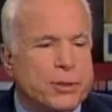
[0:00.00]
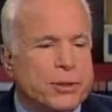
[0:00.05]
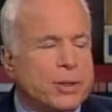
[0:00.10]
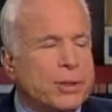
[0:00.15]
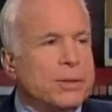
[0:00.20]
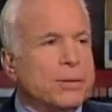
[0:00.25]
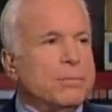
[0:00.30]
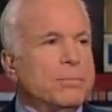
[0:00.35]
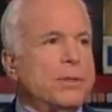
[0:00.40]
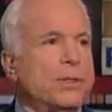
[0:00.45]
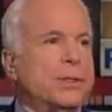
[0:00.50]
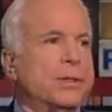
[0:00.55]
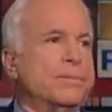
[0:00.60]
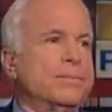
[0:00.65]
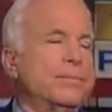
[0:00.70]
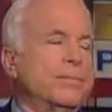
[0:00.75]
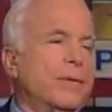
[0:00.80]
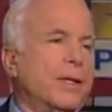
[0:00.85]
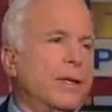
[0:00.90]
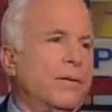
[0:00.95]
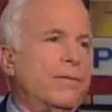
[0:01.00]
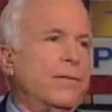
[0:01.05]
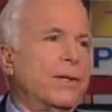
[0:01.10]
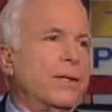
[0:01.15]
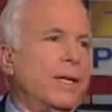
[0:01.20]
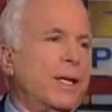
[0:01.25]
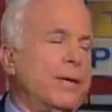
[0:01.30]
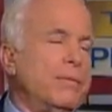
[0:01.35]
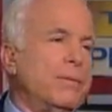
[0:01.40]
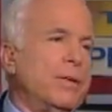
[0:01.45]
terms, if their
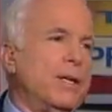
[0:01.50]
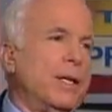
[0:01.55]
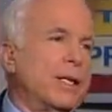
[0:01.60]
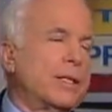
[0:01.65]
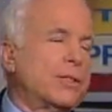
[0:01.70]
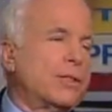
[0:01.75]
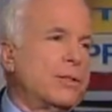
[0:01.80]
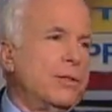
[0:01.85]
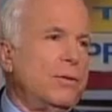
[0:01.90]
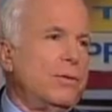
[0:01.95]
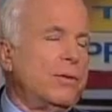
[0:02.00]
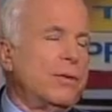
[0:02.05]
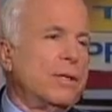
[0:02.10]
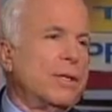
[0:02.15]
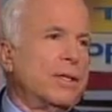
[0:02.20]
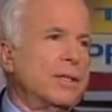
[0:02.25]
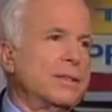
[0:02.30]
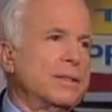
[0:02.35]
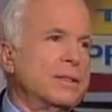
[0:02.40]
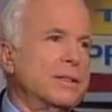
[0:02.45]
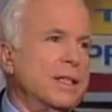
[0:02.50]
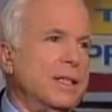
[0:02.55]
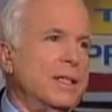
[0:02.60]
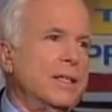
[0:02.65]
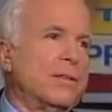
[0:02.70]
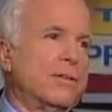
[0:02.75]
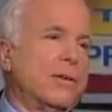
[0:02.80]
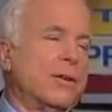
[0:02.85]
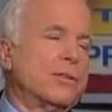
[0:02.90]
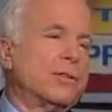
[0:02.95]
neighbor next door
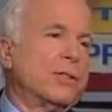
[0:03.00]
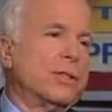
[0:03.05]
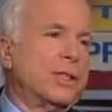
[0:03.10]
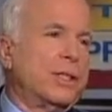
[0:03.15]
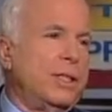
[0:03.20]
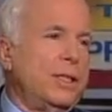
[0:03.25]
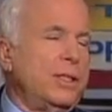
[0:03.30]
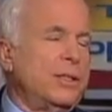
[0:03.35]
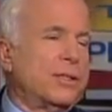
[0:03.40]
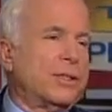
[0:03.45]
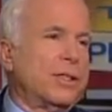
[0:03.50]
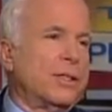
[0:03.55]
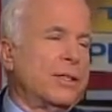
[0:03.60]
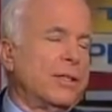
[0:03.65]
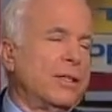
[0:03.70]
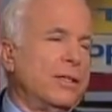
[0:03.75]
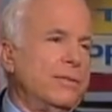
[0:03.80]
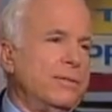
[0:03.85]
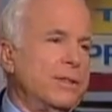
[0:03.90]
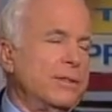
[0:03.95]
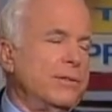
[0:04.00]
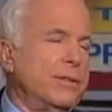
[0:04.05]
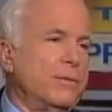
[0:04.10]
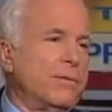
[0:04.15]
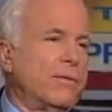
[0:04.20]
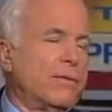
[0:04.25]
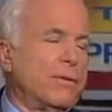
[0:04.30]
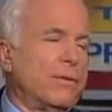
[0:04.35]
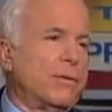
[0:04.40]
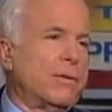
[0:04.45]
throws the keys in the living room
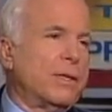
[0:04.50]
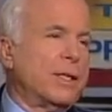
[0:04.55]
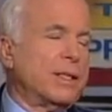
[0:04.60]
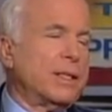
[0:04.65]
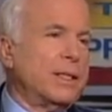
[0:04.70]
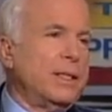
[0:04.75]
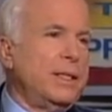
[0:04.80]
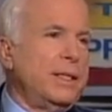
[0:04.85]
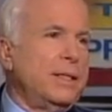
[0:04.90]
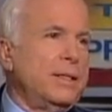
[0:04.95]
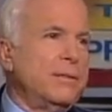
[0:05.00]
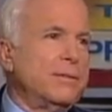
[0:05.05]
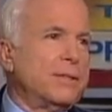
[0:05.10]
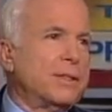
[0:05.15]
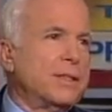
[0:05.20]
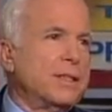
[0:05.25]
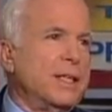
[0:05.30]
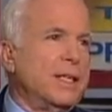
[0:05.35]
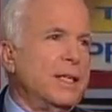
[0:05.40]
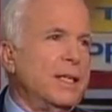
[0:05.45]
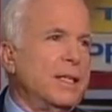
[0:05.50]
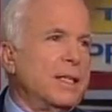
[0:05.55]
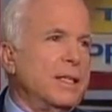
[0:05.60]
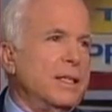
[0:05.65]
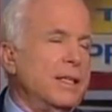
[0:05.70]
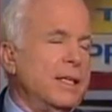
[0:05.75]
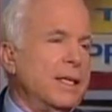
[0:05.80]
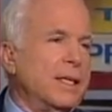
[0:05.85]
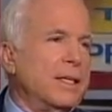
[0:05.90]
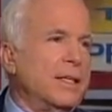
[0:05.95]
floor and leaves,
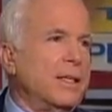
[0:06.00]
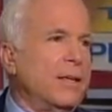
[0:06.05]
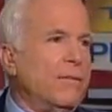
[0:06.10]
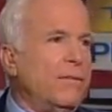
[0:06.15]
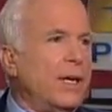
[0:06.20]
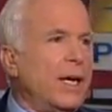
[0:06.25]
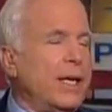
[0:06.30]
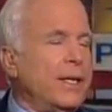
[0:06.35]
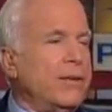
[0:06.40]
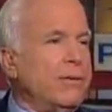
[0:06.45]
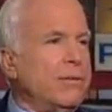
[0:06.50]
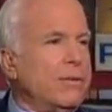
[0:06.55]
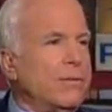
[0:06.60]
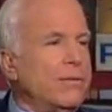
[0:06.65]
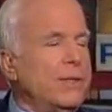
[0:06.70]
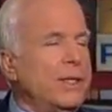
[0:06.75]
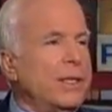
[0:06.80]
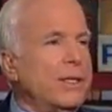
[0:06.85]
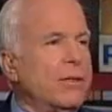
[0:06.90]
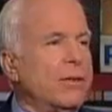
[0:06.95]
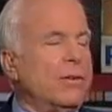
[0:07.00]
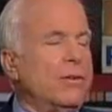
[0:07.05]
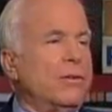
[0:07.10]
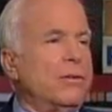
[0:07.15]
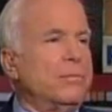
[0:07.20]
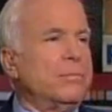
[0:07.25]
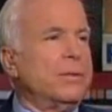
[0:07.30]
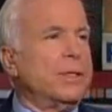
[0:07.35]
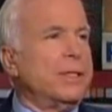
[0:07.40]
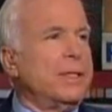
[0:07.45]
then the value of their
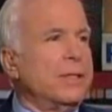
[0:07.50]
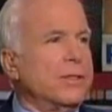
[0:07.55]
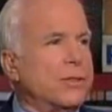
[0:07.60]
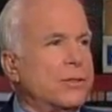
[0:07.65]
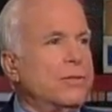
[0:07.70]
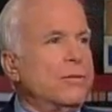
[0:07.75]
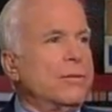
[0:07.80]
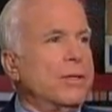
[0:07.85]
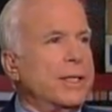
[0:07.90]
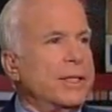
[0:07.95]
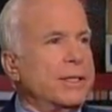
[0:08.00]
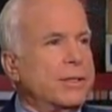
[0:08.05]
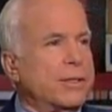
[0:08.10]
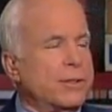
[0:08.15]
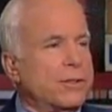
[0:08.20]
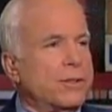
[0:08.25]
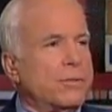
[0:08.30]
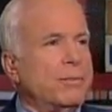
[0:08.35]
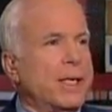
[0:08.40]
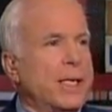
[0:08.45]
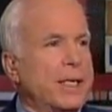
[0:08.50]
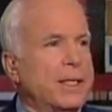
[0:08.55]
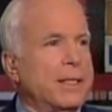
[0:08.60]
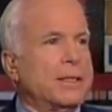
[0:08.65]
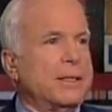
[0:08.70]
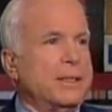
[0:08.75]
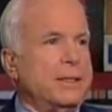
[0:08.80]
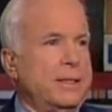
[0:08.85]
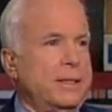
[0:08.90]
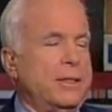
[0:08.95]
home is going to
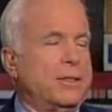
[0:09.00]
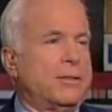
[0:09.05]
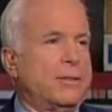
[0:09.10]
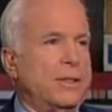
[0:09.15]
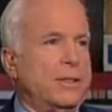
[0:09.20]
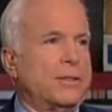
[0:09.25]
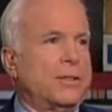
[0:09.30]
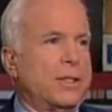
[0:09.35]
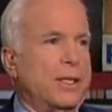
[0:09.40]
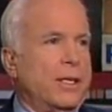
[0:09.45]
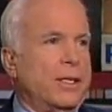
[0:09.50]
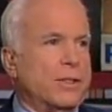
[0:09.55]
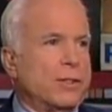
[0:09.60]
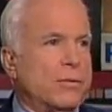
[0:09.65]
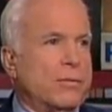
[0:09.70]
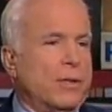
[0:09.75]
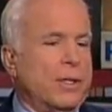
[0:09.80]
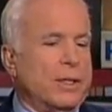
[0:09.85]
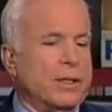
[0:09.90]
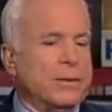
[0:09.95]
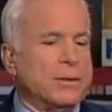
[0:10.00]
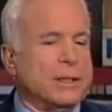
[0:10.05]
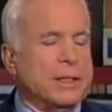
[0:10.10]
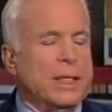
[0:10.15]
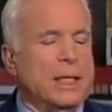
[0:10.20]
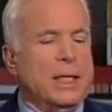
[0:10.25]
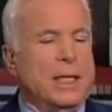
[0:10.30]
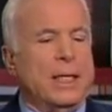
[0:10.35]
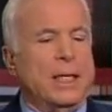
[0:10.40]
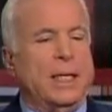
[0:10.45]
dramatically decrease as well.
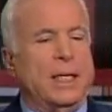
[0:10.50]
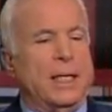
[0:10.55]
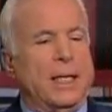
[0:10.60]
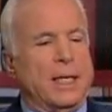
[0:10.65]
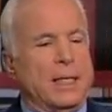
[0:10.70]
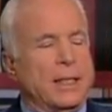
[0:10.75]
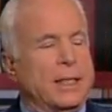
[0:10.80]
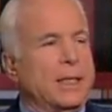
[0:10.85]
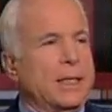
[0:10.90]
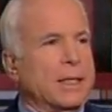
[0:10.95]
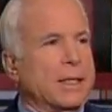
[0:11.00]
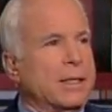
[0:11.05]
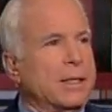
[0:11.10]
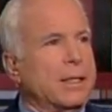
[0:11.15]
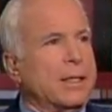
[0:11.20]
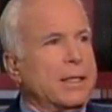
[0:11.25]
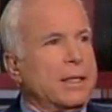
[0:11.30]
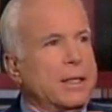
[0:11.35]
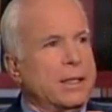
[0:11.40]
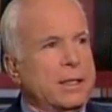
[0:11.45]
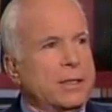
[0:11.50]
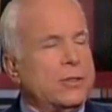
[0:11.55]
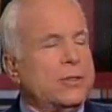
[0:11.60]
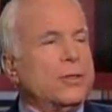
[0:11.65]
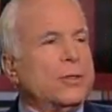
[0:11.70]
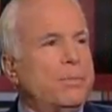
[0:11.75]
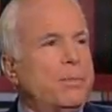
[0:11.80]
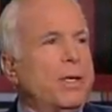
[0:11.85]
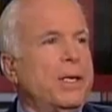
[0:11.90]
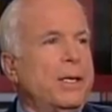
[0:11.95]
And again, this
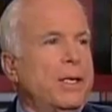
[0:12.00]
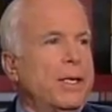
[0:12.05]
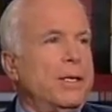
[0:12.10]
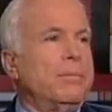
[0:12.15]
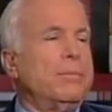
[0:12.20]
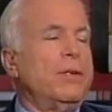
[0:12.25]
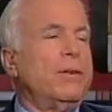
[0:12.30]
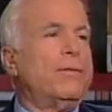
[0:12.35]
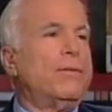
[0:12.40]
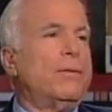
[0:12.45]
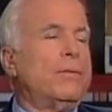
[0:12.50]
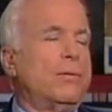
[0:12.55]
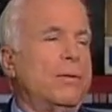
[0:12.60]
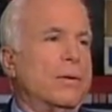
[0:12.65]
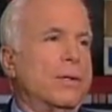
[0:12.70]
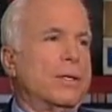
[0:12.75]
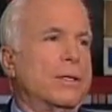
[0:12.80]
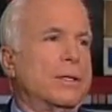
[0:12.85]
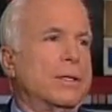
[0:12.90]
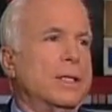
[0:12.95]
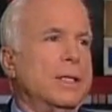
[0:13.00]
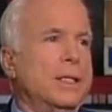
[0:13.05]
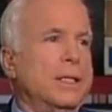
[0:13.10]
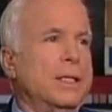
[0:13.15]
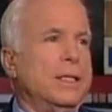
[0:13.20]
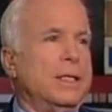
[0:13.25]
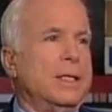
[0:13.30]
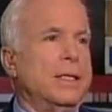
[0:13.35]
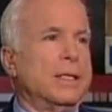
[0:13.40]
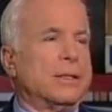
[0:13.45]
has been done before,
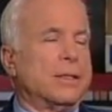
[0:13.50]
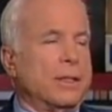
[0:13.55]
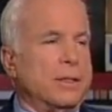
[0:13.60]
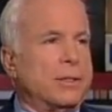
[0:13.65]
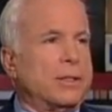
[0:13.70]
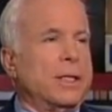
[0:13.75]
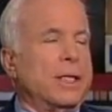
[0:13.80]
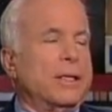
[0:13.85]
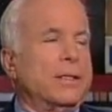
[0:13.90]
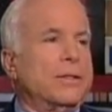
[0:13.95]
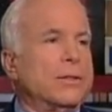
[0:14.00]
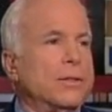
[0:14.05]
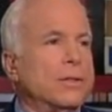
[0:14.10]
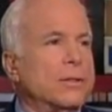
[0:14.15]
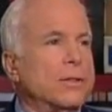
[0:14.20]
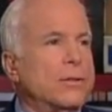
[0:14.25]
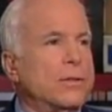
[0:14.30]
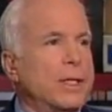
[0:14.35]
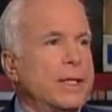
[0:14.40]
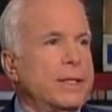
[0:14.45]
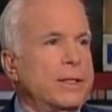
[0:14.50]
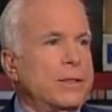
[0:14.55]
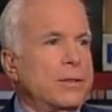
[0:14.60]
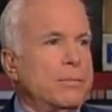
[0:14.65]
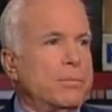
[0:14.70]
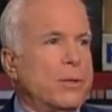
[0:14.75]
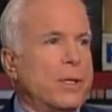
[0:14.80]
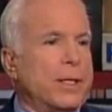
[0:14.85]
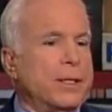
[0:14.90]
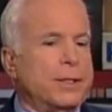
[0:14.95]
as I said, during the Great
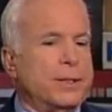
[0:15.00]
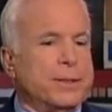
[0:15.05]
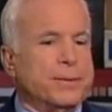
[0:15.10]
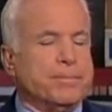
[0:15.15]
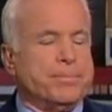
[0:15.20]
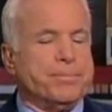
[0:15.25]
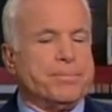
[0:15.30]
Depression.